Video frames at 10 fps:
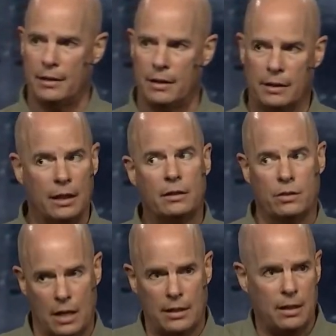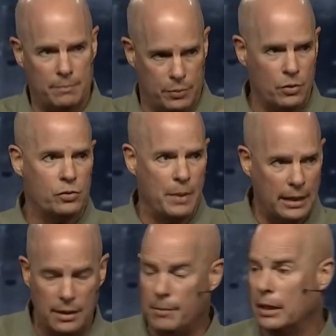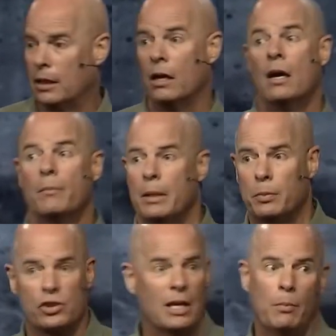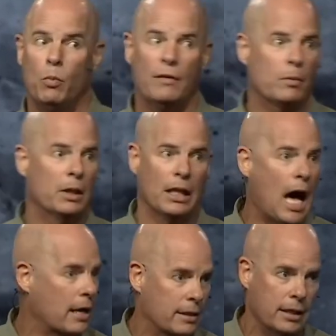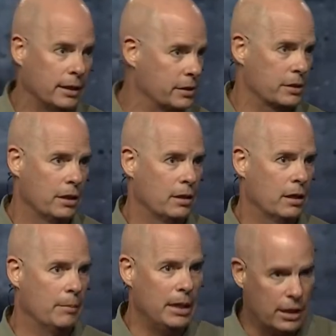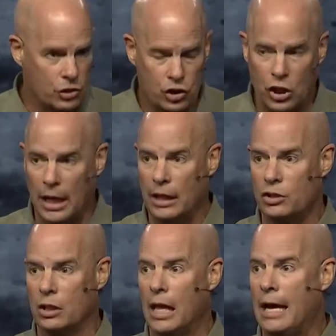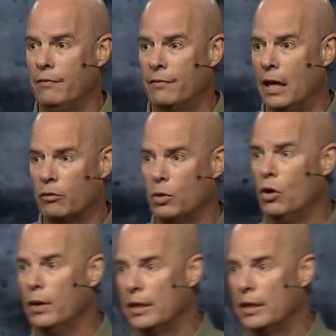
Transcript: i think i think post-pandemic here people are stepping away from a lot of things i mean it has changed life as we know it